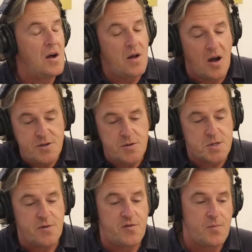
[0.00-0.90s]
I use
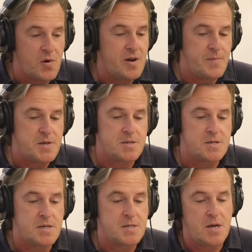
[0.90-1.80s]
it for Brilliant
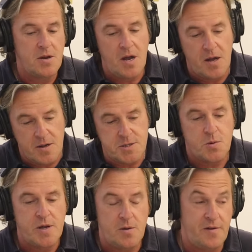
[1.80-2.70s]
Businesses, and I and I
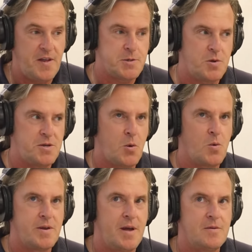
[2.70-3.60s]
tweet, if that's what you call
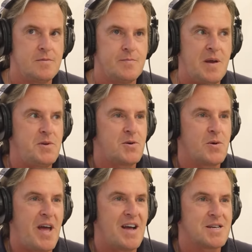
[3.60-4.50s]
it now. Maybe you call
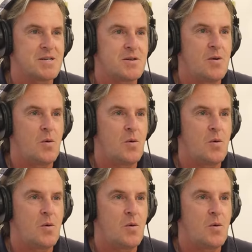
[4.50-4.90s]
it X.